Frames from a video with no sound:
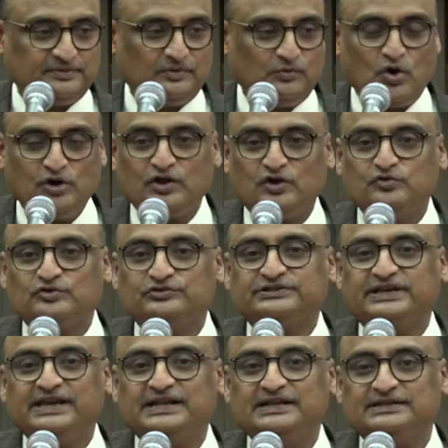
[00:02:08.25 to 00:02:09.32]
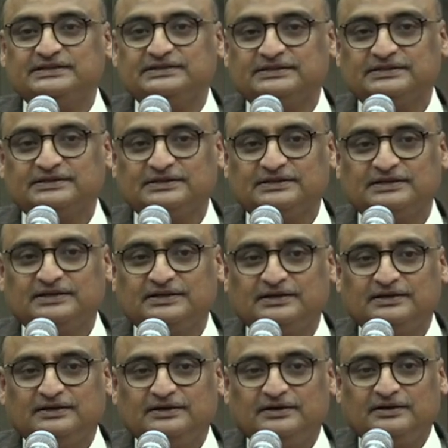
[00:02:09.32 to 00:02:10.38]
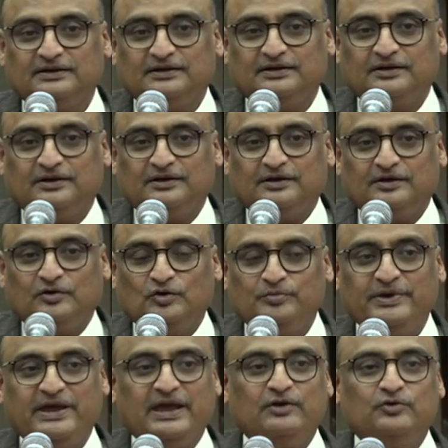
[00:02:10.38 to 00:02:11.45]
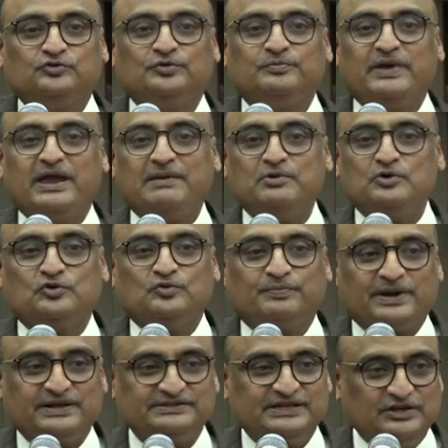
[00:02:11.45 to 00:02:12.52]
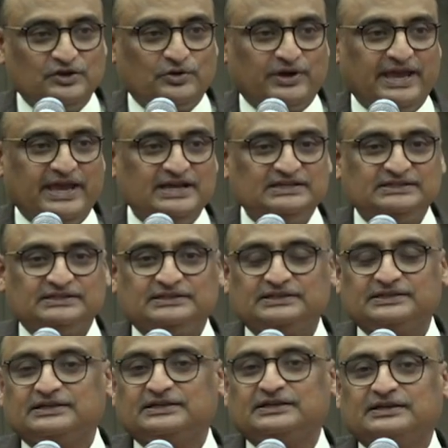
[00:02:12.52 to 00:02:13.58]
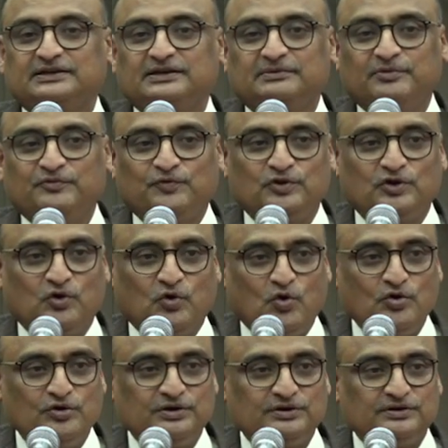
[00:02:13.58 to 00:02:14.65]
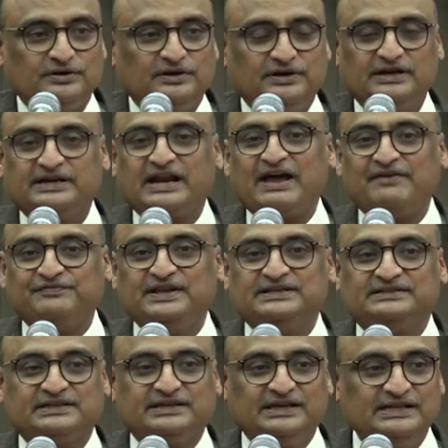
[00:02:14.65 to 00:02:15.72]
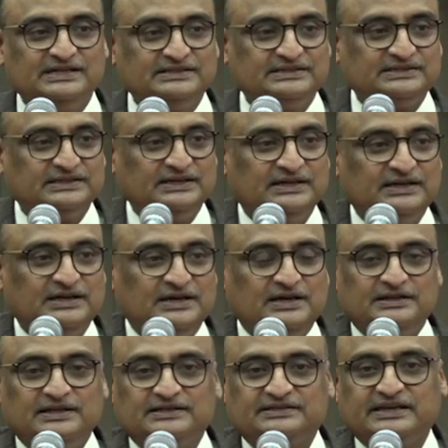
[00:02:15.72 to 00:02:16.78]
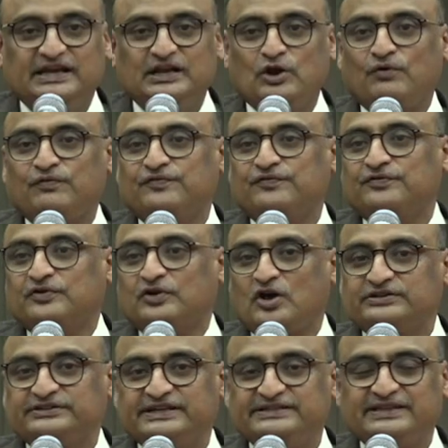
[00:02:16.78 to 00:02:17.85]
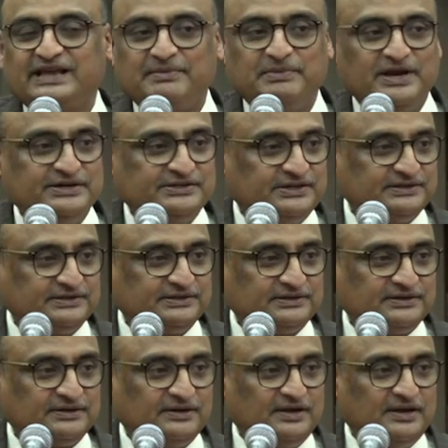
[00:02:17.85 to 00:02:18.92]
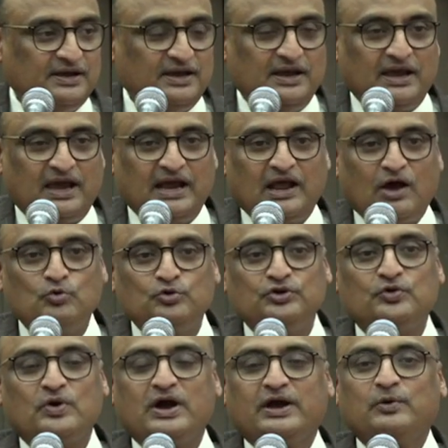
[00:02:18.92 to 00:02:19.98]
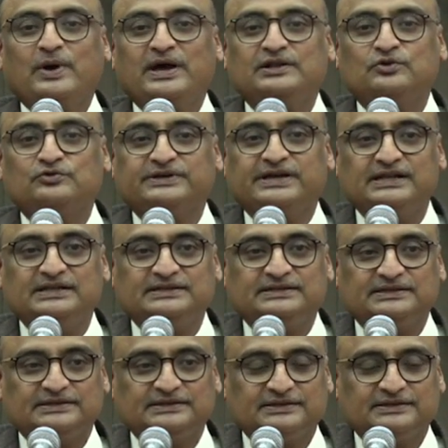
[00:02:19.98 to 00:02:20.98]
What are those skills? You should be able to present your case before the court, drafting skills, the skill of cross-examination. And how do you acquire those skills?